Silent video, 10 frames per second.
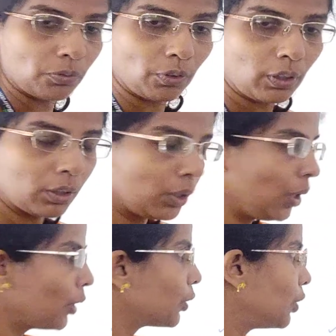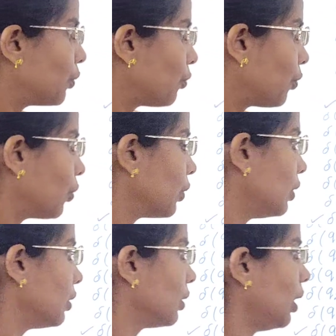for Q4.
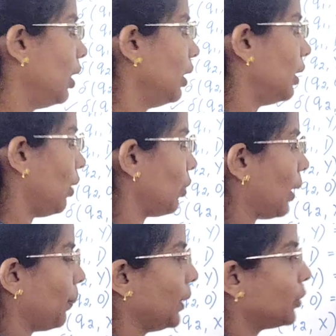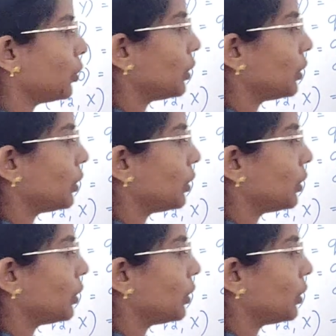Now coming to